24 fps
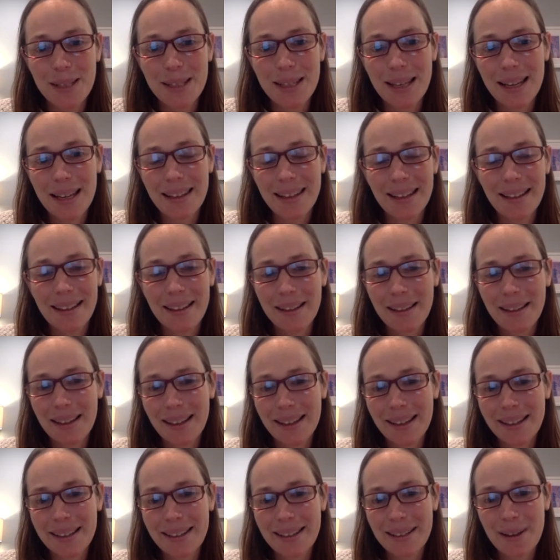to get in the clinic
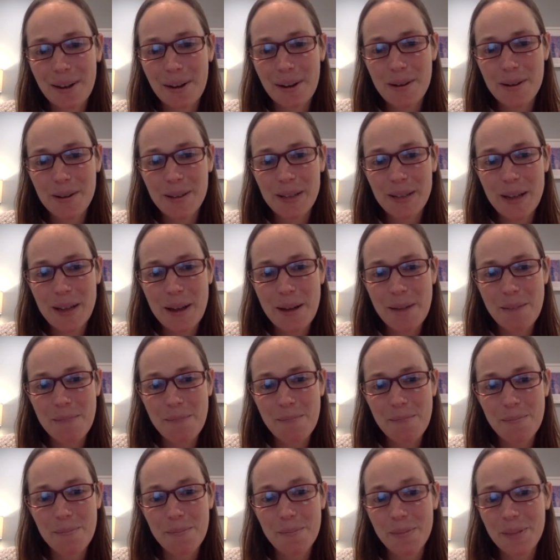and start
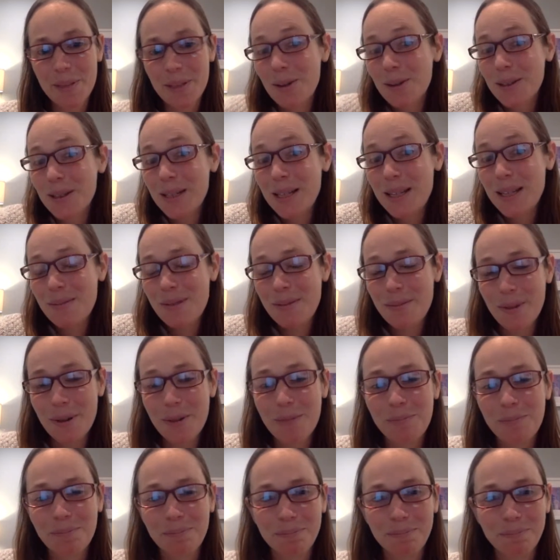um, start seeing people.